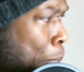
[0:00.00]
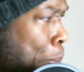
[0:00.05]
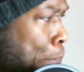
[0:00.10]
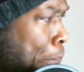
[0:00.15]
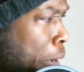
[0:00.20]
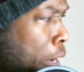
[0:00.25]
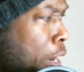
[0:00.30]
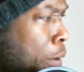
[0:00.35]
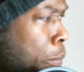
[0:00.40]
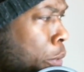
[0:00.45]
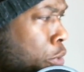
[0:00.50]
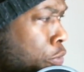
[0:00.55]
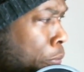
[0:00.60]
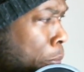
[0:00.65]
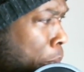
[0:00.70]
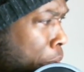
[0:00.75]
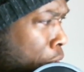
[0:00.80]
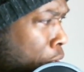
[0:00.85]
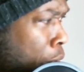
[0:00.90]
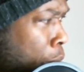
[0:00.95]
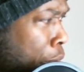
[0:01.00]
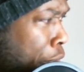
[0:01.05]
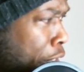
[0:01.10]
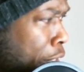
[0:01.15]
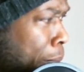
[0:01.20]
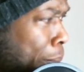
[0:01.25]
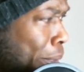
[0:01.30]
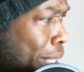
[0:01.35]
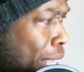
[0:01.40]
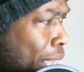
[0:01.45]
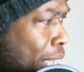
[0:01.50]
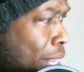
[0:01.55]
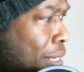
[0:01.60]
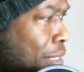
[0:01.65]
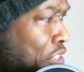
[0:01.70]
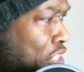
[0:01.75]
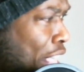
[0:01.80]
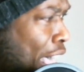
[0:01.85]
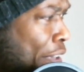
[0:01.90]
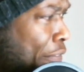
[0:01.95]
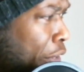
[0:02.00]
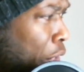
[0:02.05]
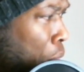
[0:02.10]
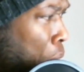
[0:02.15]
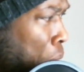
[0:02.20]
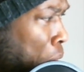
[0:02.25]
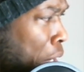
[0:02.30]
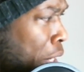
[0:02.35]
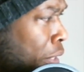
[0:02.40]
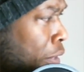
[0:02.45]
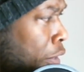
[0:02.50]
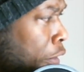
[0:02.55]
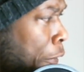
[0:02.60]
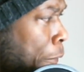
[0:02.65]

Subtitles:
Bernie was familiar with it, but he and his staff ignored it.